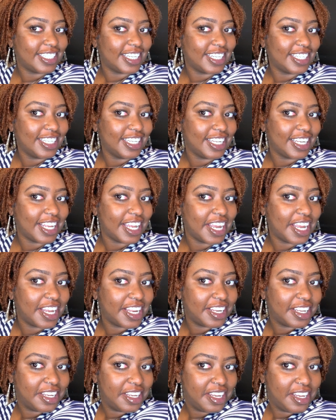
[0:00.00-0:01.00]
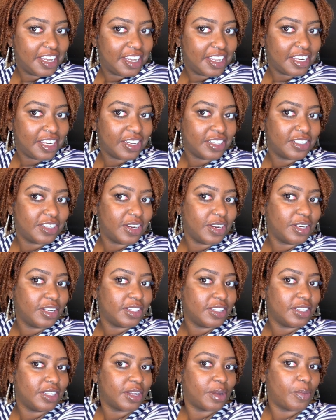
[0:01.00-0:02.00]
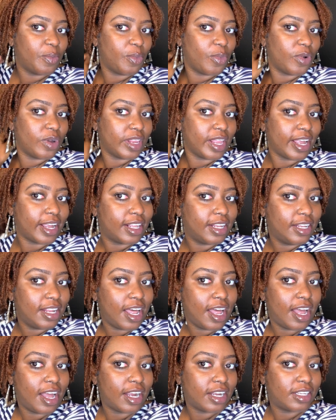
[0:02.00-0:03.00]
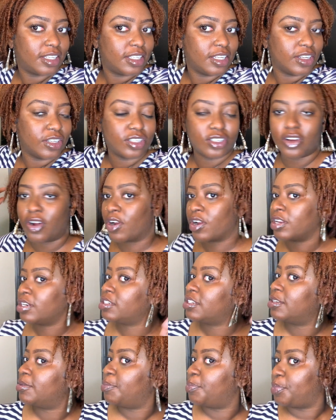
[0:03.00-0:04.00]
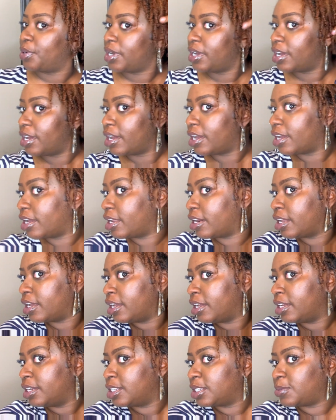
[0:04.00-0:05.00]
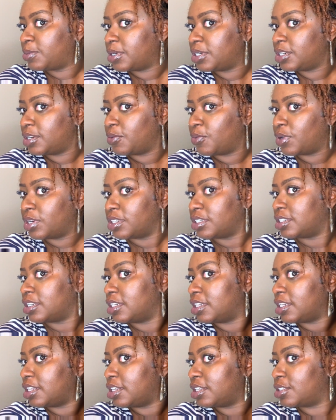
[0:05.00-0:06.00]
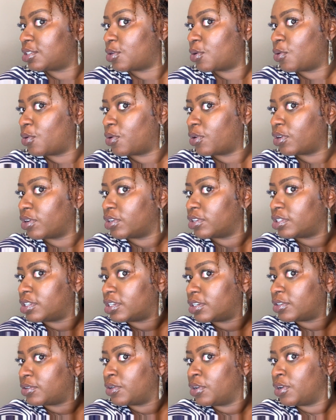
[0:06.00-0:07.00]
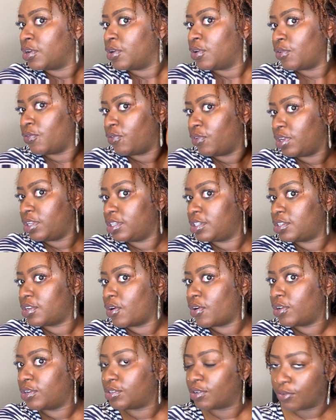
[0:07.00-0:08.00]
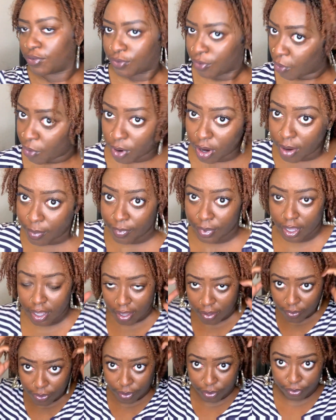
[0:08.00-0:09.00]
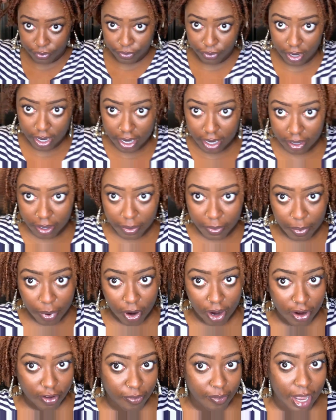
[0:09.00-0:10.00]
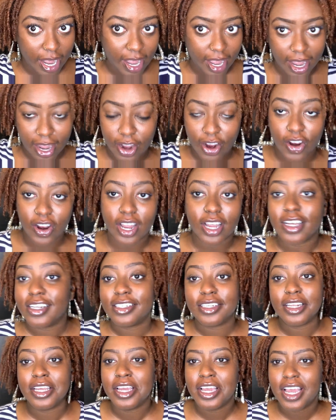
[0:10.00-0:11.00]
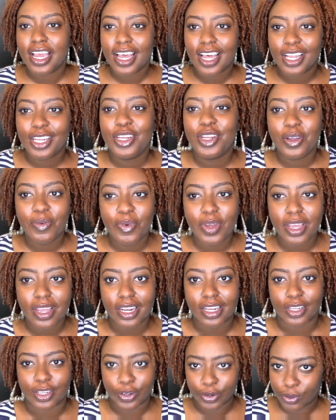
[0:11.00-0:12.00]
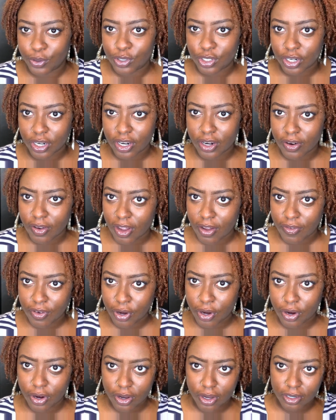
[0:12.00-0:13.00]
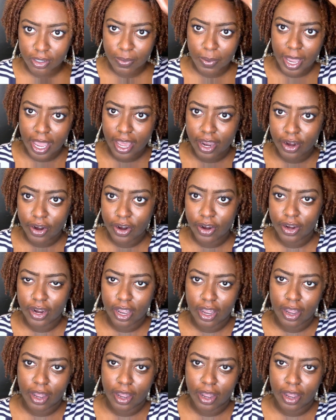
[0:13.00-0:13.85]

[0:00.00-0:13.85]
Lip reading: Look at that. They're starting to look more like locks. They're starting to bud, especially ones in these corners. They're really starting to form. The front part of my hair is a little bit looser of a curled pattern.